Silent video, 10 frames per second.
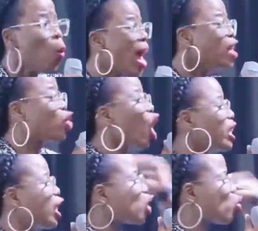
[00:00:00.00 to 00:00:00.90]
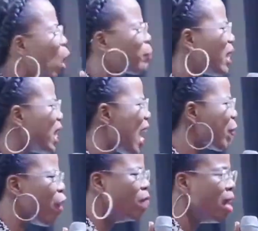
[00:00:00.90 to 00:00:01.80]
when God disrupted the
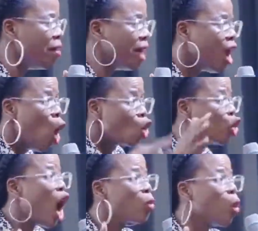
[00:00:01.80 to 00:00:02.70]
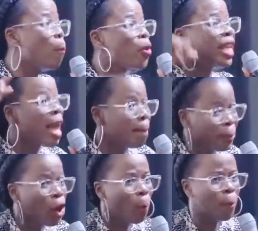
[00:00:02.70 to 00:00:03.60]
life of Mary, God will put a
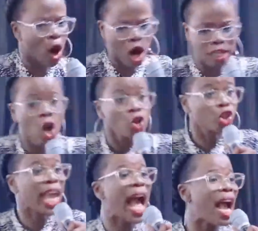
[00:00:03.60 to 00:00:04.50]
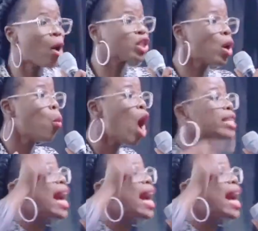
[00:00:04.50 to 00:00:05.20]
billboard to say, I was the one